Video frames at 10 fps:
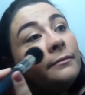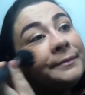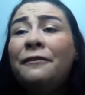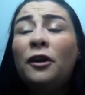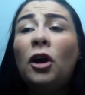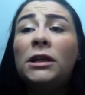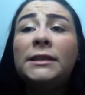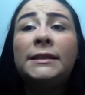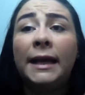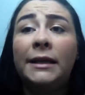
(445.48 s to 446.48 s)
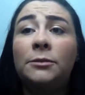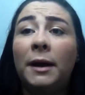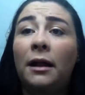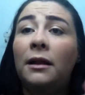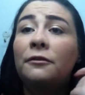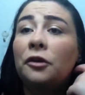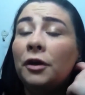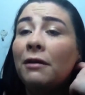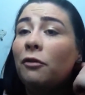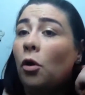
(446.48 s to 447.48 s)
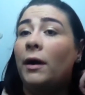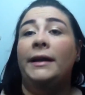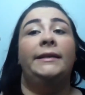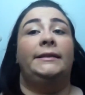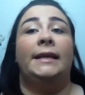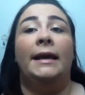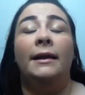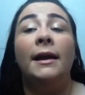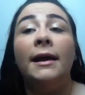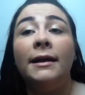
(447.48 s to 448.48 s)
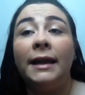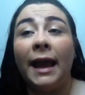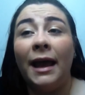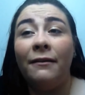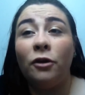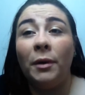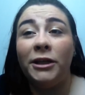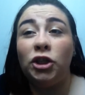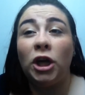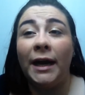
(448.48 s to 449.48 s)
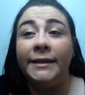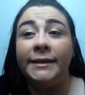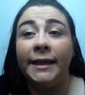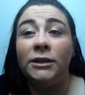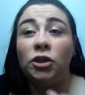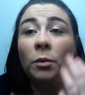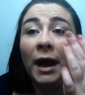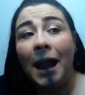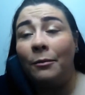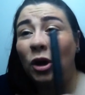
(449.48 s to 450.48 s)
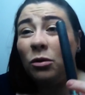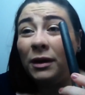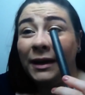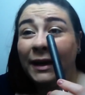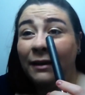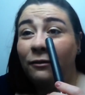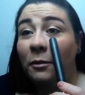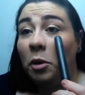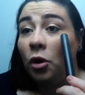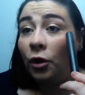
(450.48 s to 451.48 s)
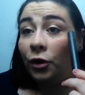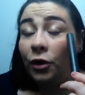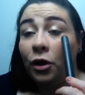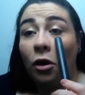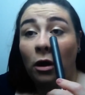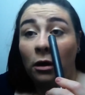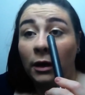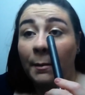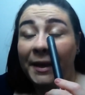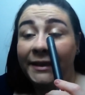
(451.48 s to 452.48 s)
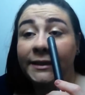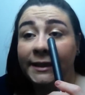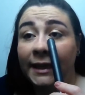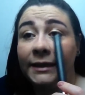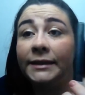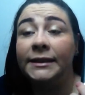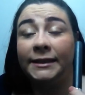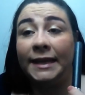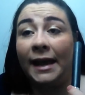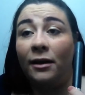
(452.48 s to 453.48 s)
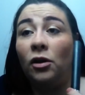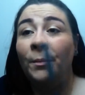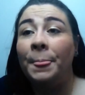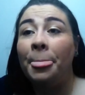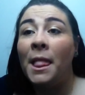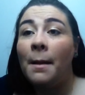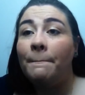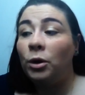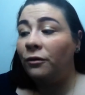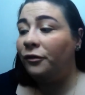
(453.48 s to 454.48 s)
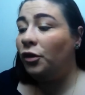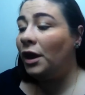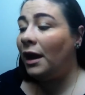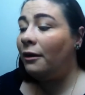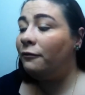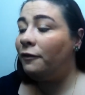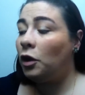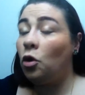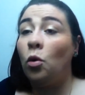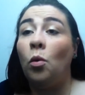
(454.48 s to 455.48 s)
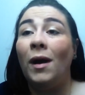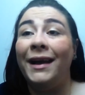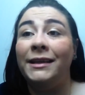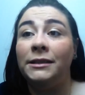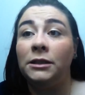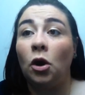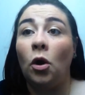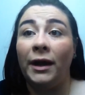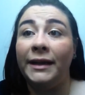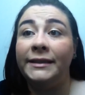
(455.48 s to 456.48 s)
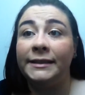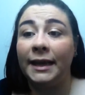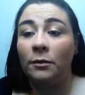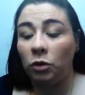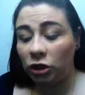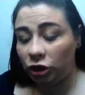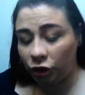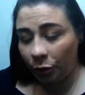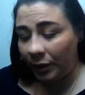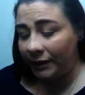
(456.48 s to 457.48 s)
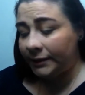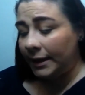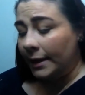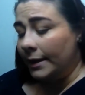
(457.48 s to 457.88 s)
I forgot to say as well, if you have oily skin, like I have quite dry skin, so I'm not going to leave the powder on my skin to settle. But if you have quite oily skin, what you do is